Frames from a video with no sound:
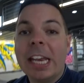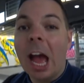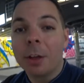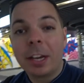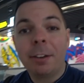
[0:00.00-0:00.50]

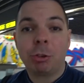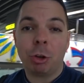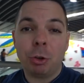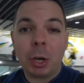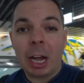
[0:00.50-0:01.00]
Now that I've
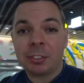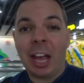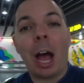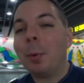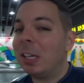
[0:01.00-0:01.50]
shown you guys
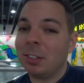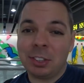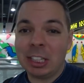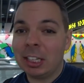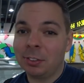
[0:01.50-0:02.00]
how
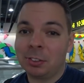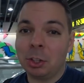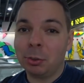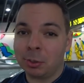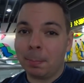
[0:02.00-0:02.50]
easy it is to
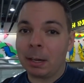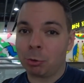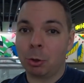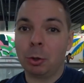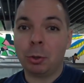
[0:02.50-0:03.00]
use the
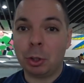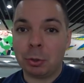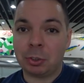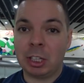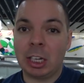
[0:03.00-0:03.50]
metro
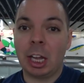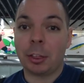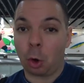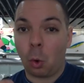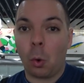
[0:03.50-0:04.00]
using
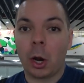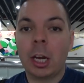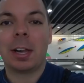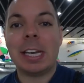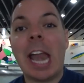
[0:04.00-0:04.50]
the
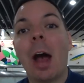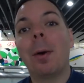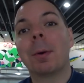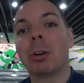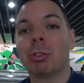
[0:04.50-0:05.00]
coin, now
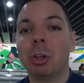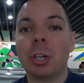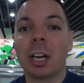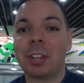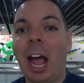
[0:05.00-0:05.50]
I'm gonna show you
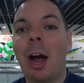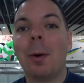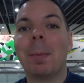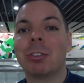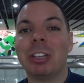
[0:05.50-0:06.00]
guys
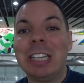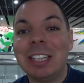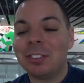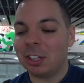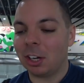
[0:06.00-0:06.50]
how much
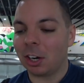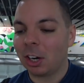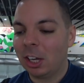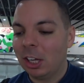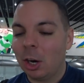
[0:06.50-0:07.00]
easier
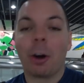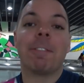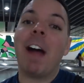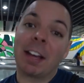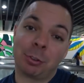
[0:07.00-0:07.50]
or
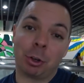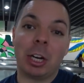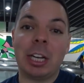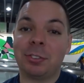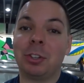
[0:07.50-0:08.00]
faster
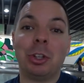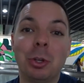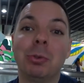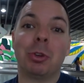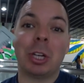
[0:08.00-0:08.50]
it is to
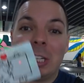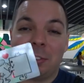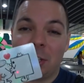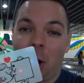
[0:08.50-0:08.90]
use your EZ